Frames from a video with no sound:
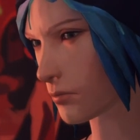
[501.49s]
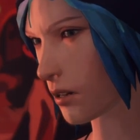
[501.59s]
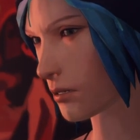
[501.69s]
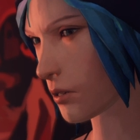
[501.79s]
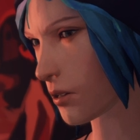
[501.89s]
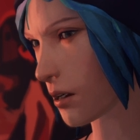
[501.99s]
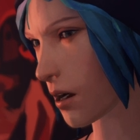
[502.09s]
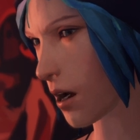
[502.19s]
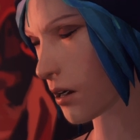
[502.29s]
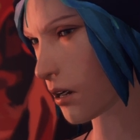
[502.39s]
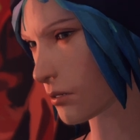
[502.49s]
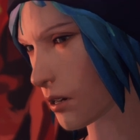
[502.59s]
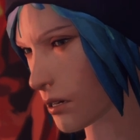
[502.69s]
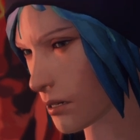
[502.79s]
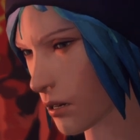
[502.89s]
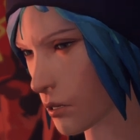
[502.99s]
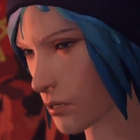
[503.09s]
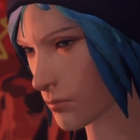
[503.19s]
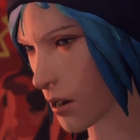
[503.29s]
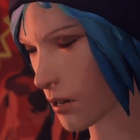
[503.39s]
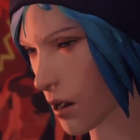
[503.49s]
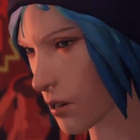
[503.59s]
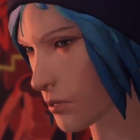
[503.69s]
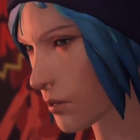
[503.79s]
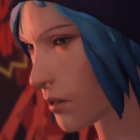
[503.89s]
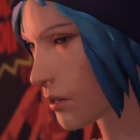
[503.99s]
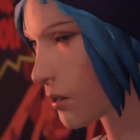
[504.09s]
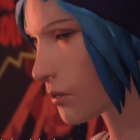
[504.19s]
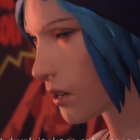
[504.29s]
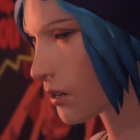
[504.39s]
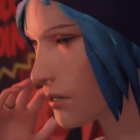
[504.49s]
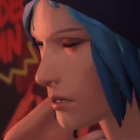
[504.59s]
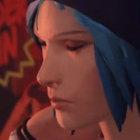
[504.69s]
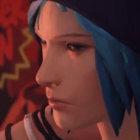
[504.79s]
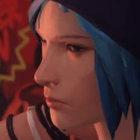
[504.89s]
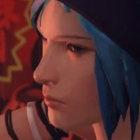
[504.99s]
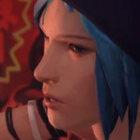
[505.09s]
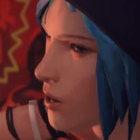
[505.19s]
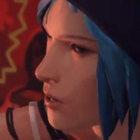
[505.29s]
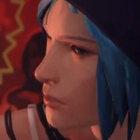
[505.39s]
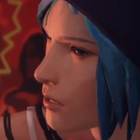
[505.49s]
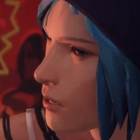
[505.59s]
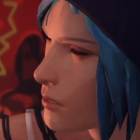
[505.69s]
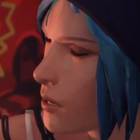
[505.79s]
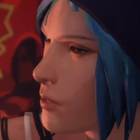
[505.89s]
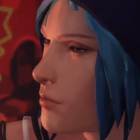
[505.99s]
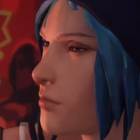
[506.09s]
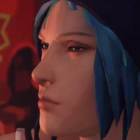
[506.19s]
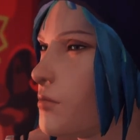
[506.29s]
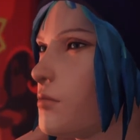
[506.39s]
That drunk jackass only cares about cash for Blackwell Academy. Don't trust him.